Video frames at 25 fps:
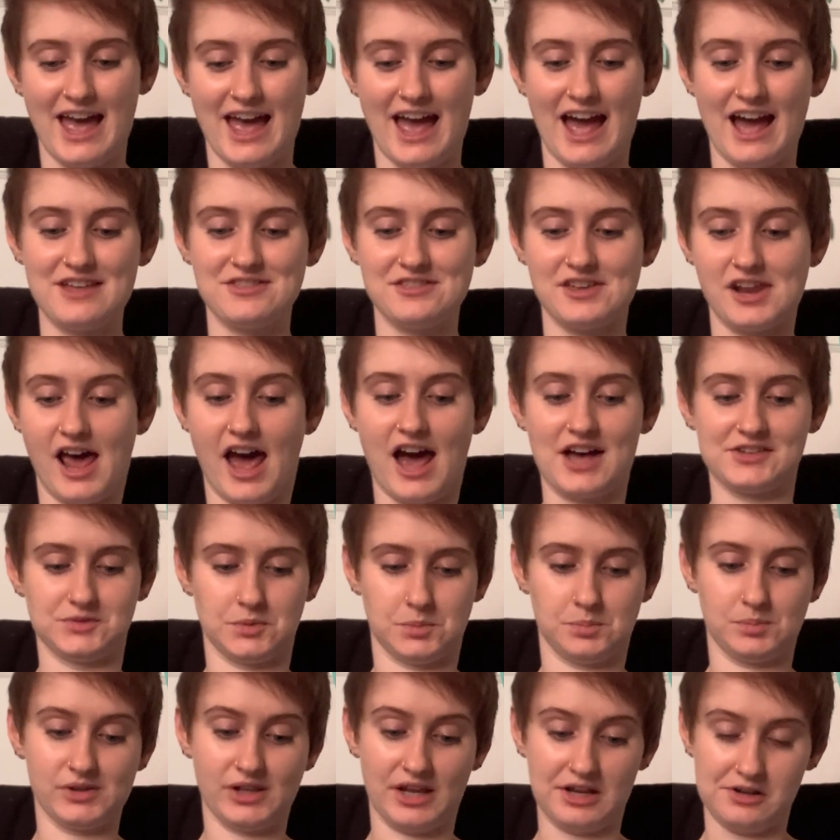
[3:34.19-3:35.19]
and then it has a
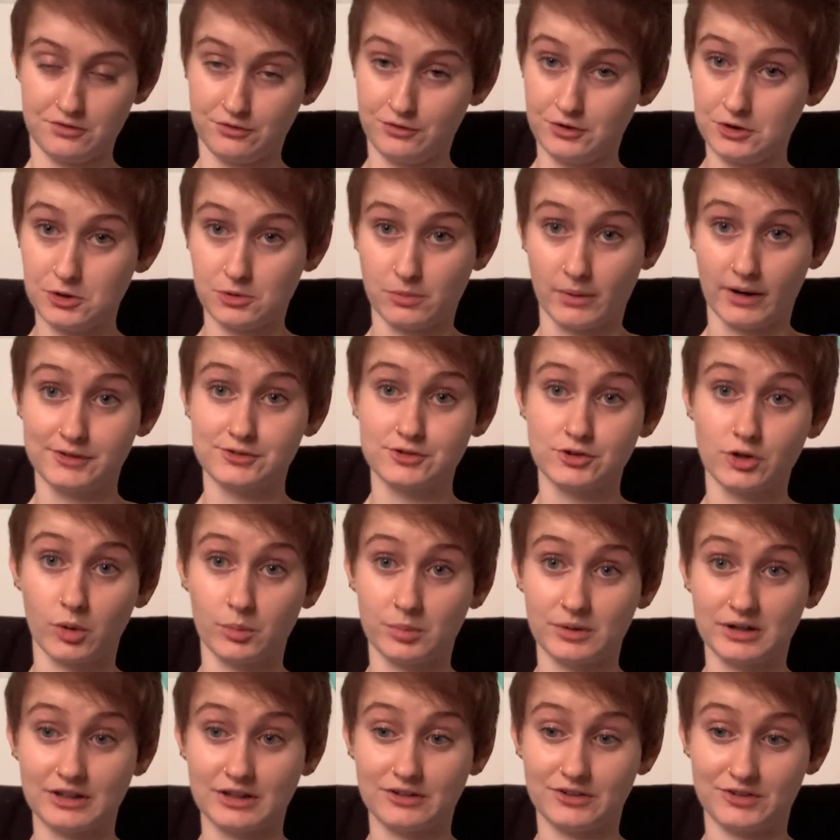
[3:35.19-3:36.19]
blank for you to write your
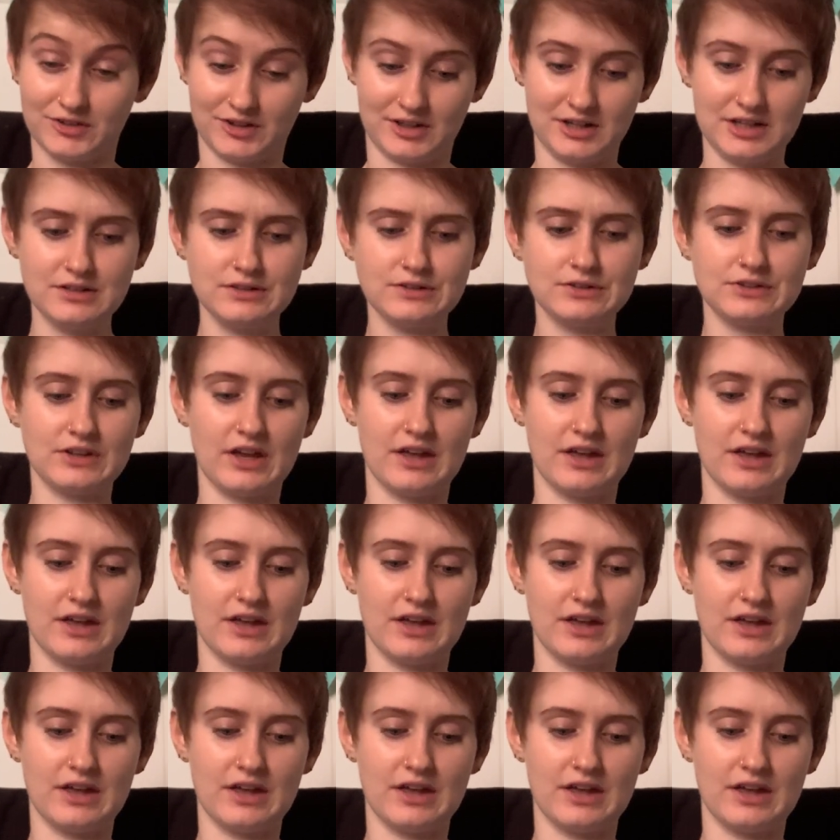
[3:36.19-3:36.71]
opening sentence,